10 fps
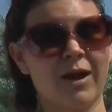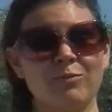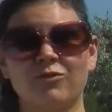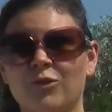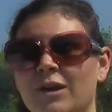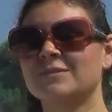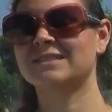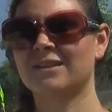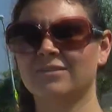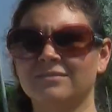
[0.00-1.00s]
right before I was
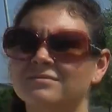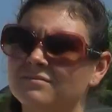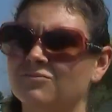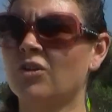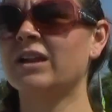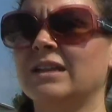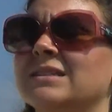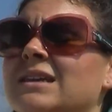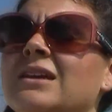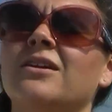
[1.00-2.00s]
done running
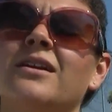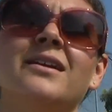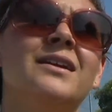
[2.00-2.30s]
to here.